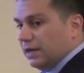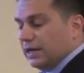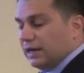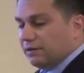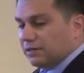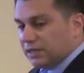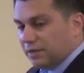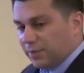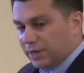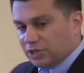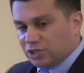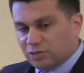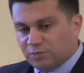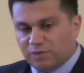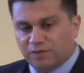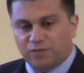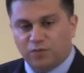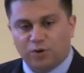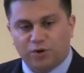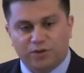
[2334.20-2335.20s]
Now, as I mentioned
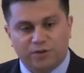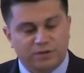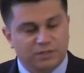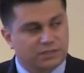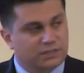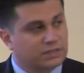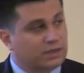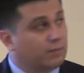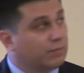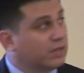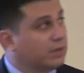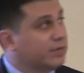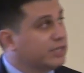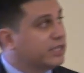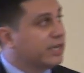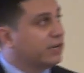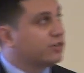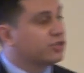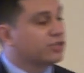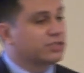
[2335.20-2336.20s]
before, there's some
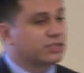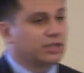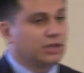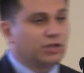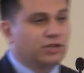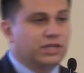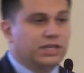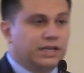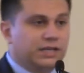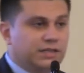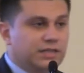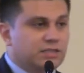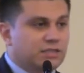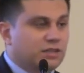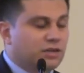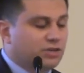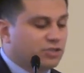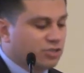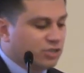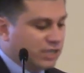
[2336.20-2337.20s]
limitations to looking at these
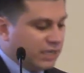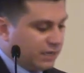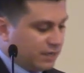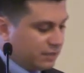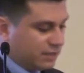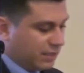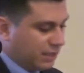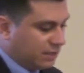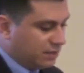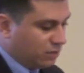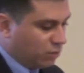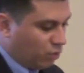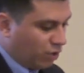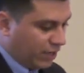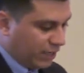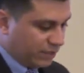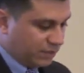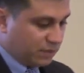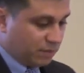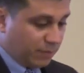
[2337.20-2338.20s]
larger data sets.
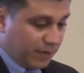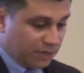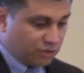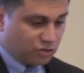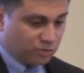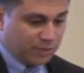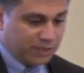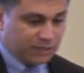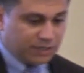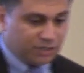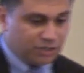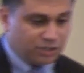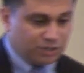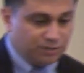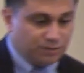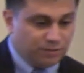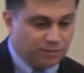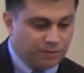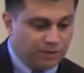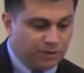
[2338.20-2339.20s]
One is the measurement
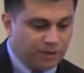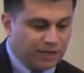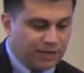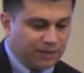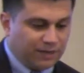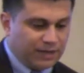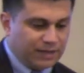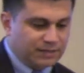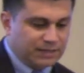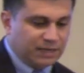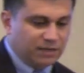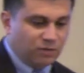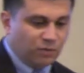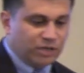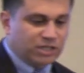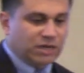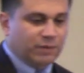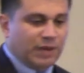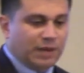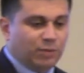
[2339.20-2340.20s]
issue and the extent to
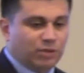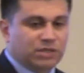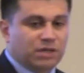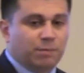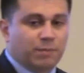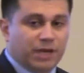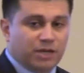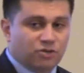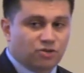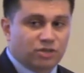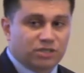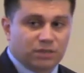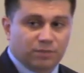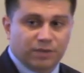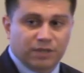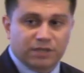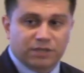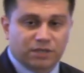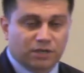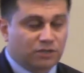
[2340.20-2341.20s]
which I'm able to measure
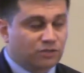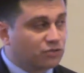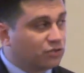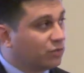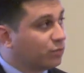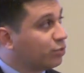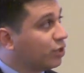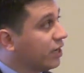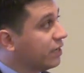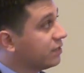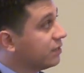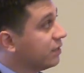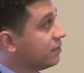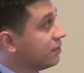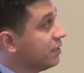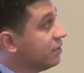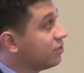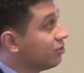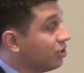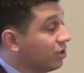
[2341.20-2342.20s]
some of these cultural
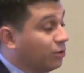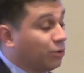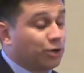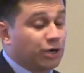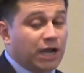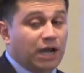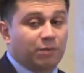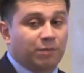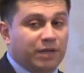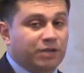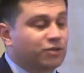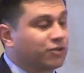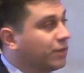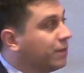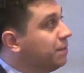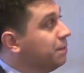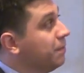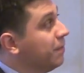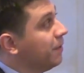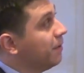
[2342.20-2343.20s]
processes or, or not measure
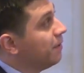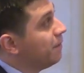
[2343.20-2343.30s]
them.